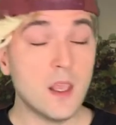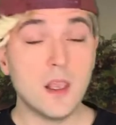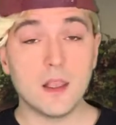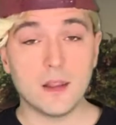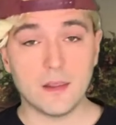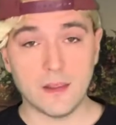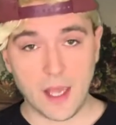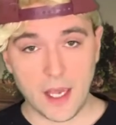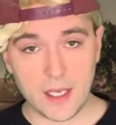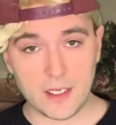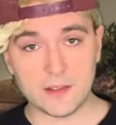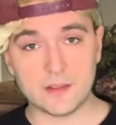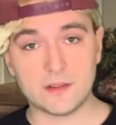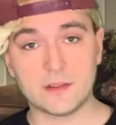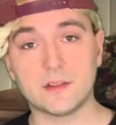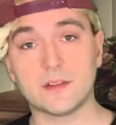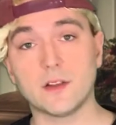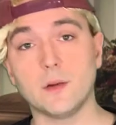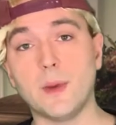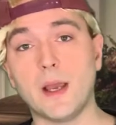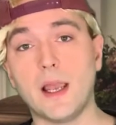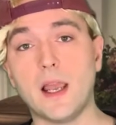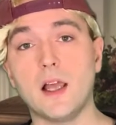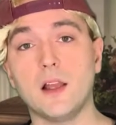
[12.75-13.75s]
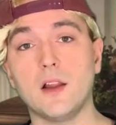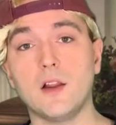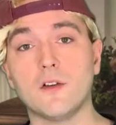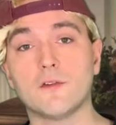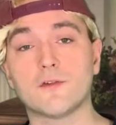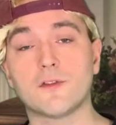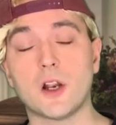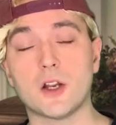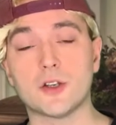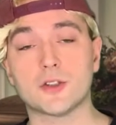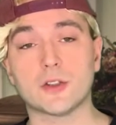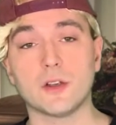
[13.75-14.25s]
That is until my
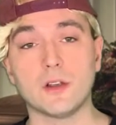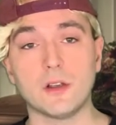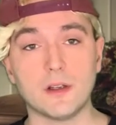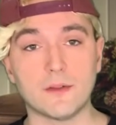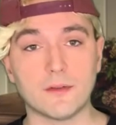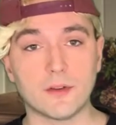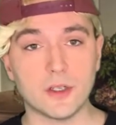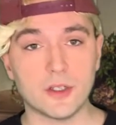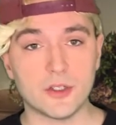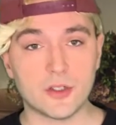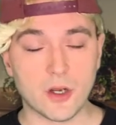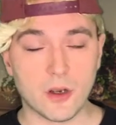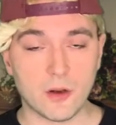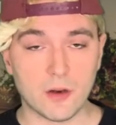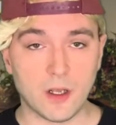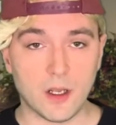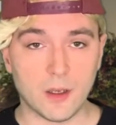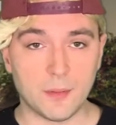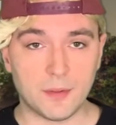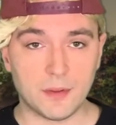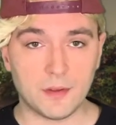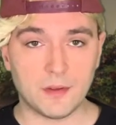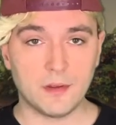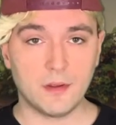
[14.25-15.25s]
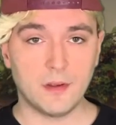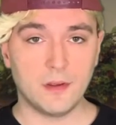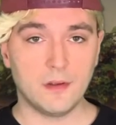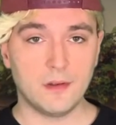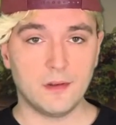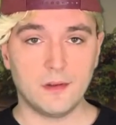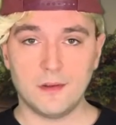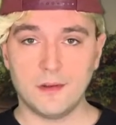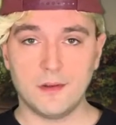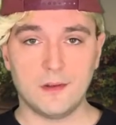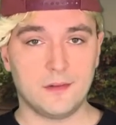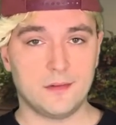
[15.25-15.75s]
HelloFresh delivery showed up.
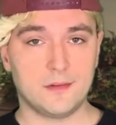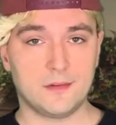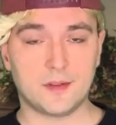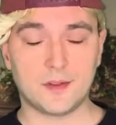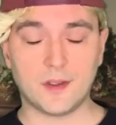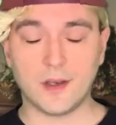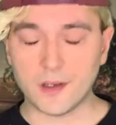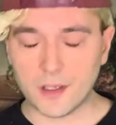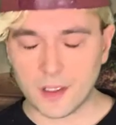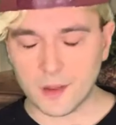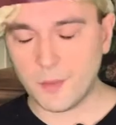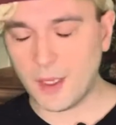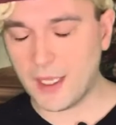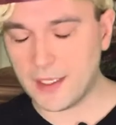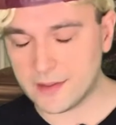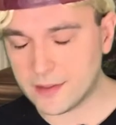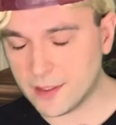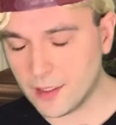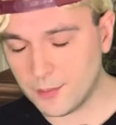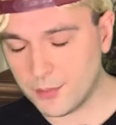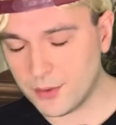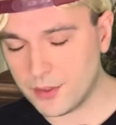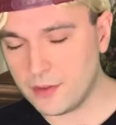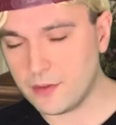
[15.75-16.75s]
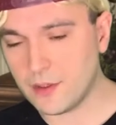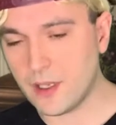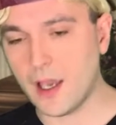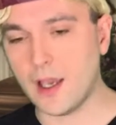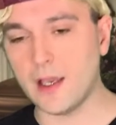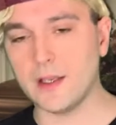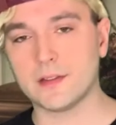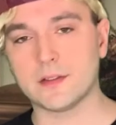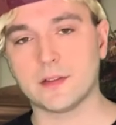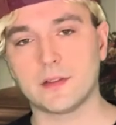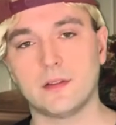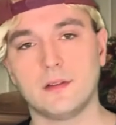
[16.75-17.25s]
It's cooking made simple, you
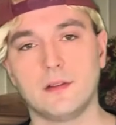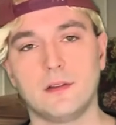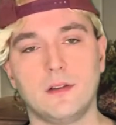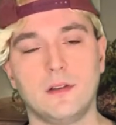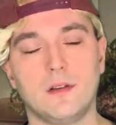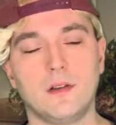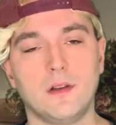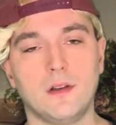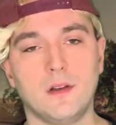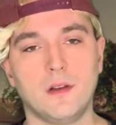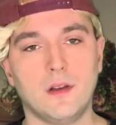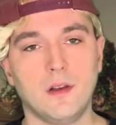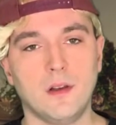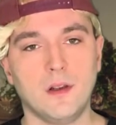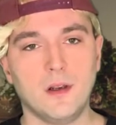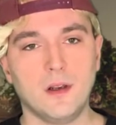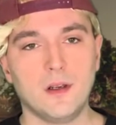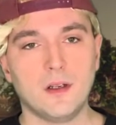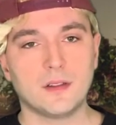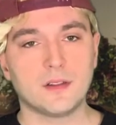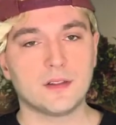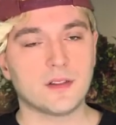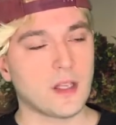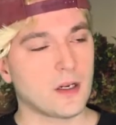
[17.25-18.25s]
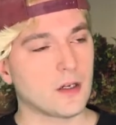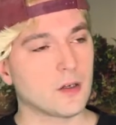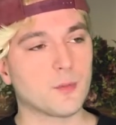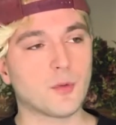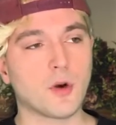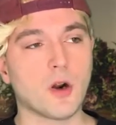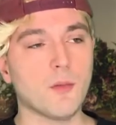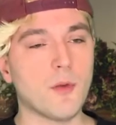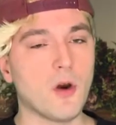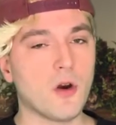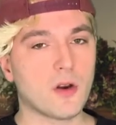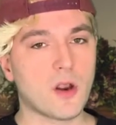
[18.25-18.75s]
guys. Just enter
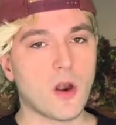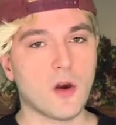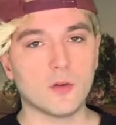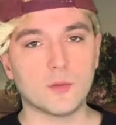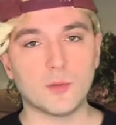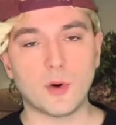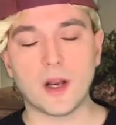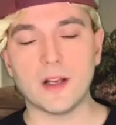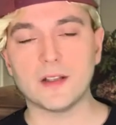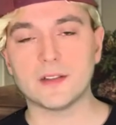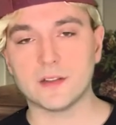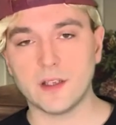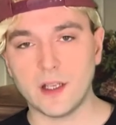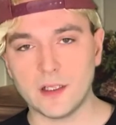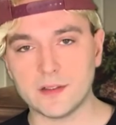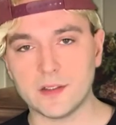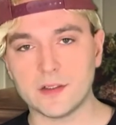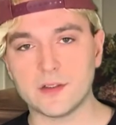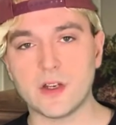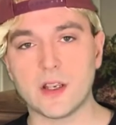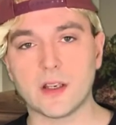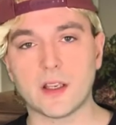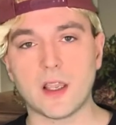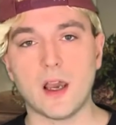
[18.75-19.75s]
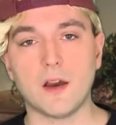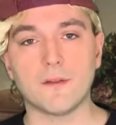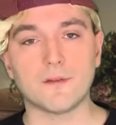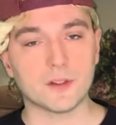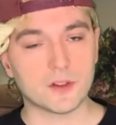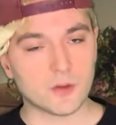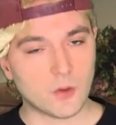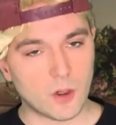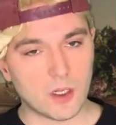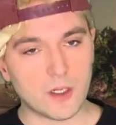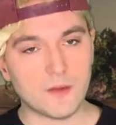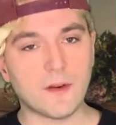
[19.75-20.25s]
promo code BryceNice at checkout for
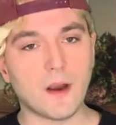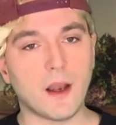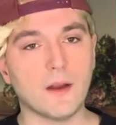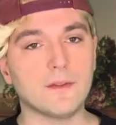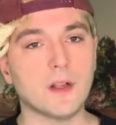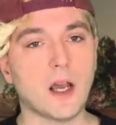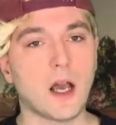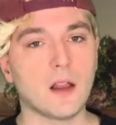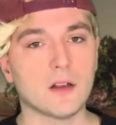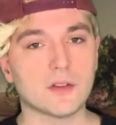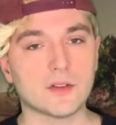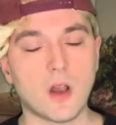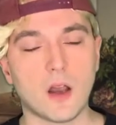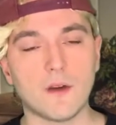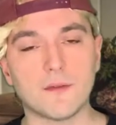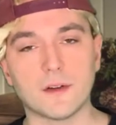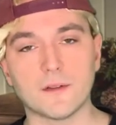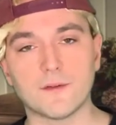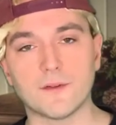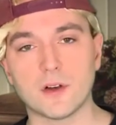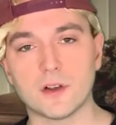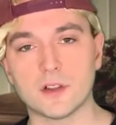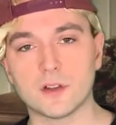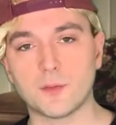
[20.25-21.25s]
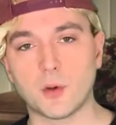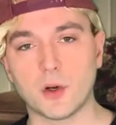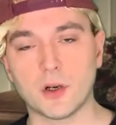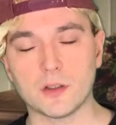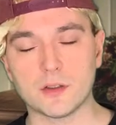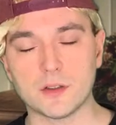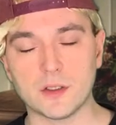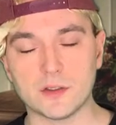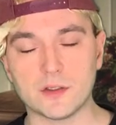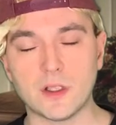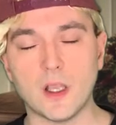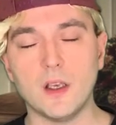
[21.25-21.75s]
$25 off your first
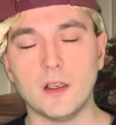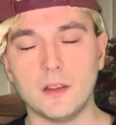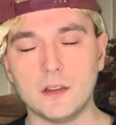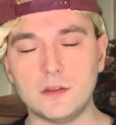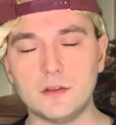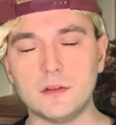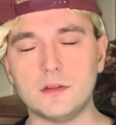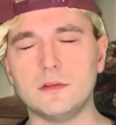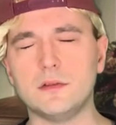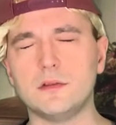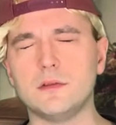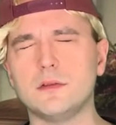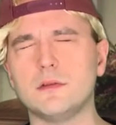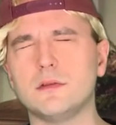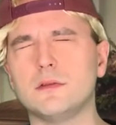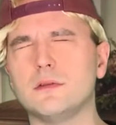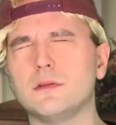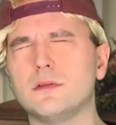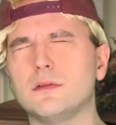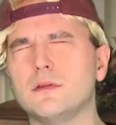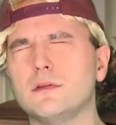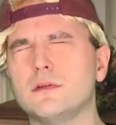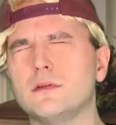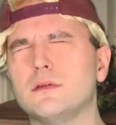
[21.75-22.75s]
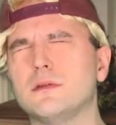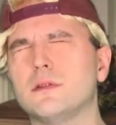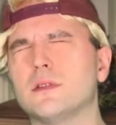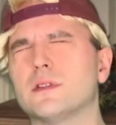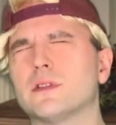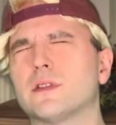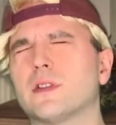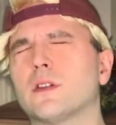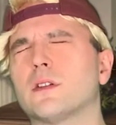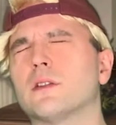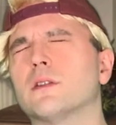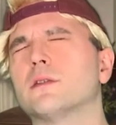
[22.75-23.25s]
purchase.
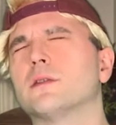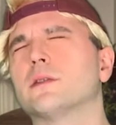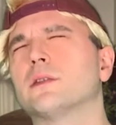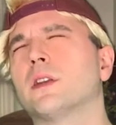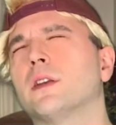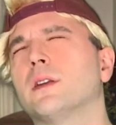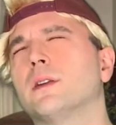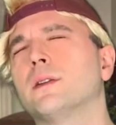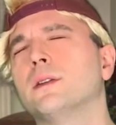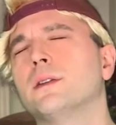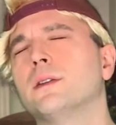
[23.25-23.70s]
This hurts.